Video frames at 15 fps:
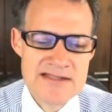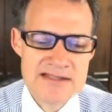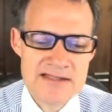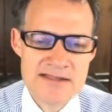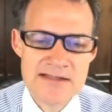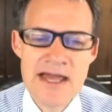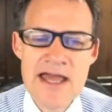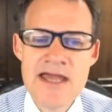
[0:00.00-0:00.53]

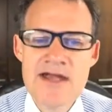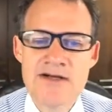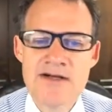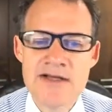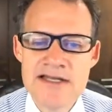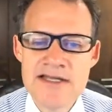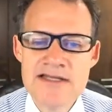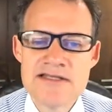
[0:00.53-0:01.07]

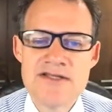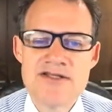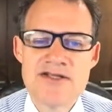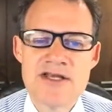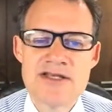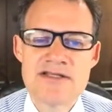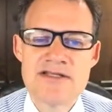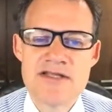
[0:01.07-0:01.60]
layered. It isn't
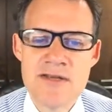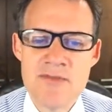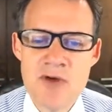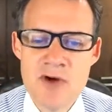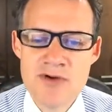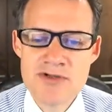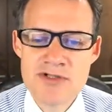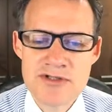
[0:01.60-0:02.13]
just
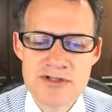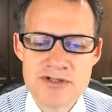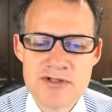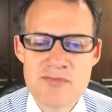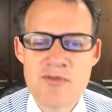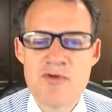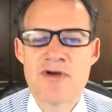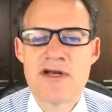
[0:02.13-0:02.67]
emotional
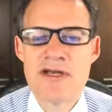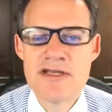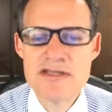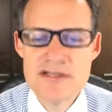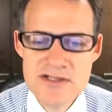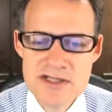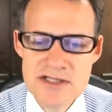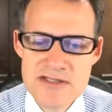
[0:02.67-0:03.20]
support. It
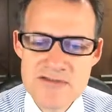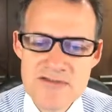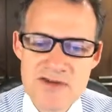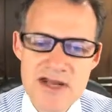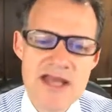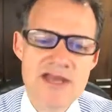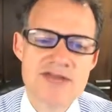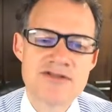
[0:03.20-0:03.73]
isn't just
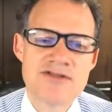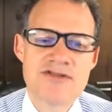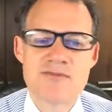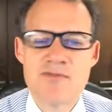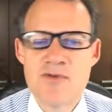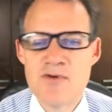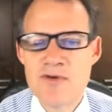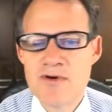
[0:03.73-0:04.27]
financial
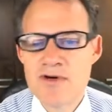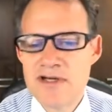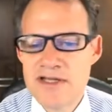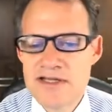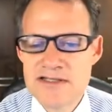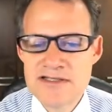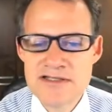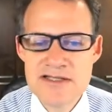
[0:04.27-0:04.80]
support.
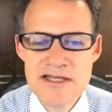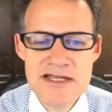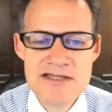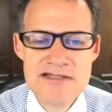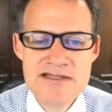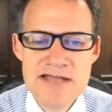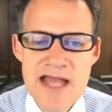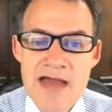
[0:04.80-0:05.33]

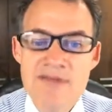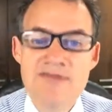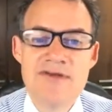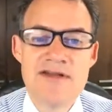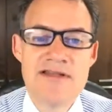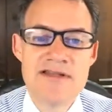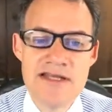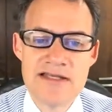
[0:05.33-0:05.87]
It's
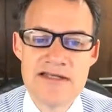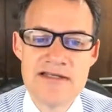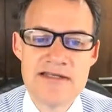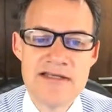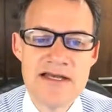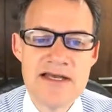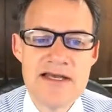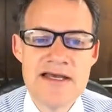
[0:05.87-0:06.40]
everything.
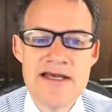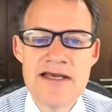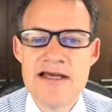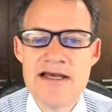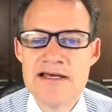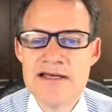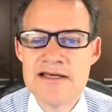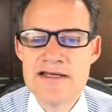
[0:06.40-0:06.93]

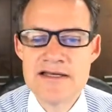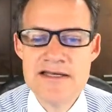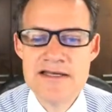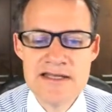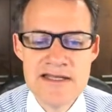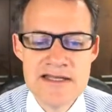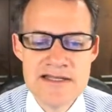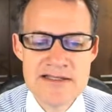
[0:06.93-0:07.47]

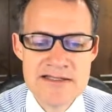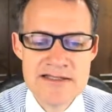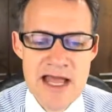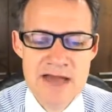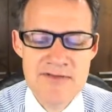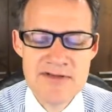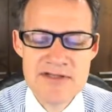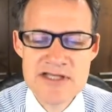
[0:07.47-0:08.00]
It's
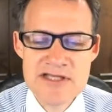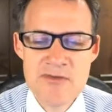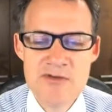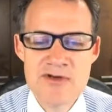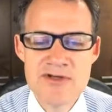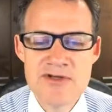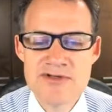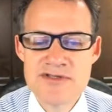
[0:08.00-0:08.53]
having
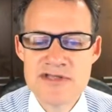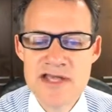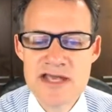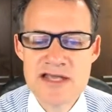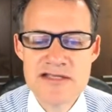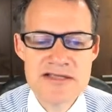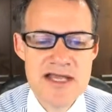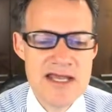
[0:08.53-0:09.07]
someone who
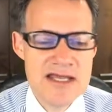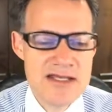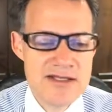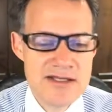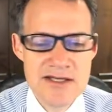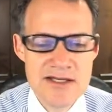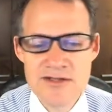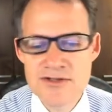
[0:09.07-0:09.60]
says, hey, you
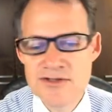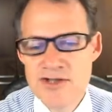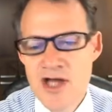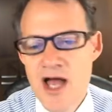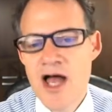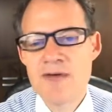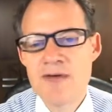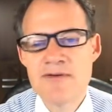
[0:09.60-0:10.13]
did a good
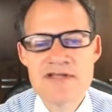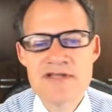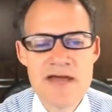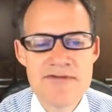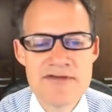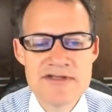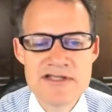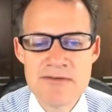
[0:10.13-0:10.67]
job. It's
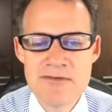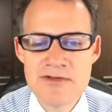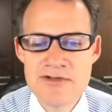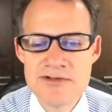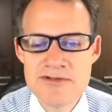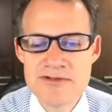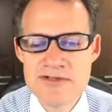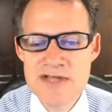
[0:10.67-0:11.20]
having someone
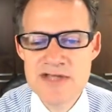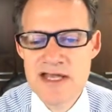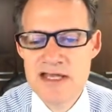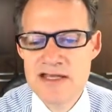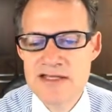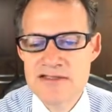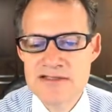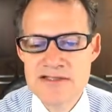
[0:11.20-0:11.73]
who
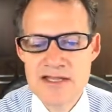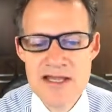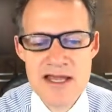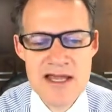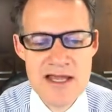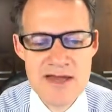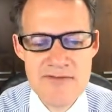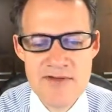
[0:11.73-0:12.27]
says,
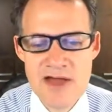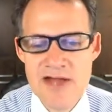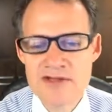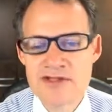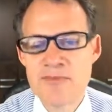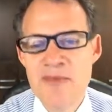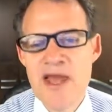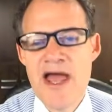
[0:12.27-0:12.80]
hey, I've got
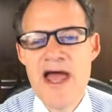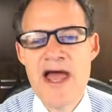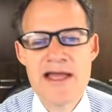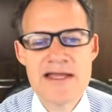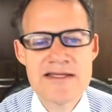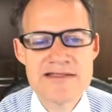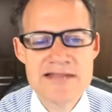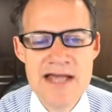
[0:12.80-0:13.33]
your
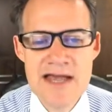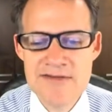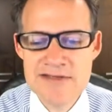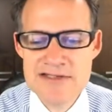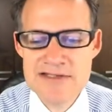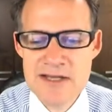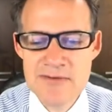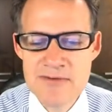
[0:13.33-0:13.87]
back. It's having
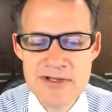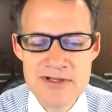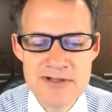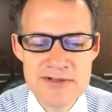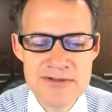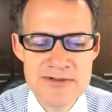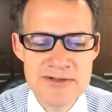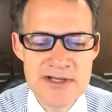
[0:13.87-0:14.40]
someone
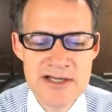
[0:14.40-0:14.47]
who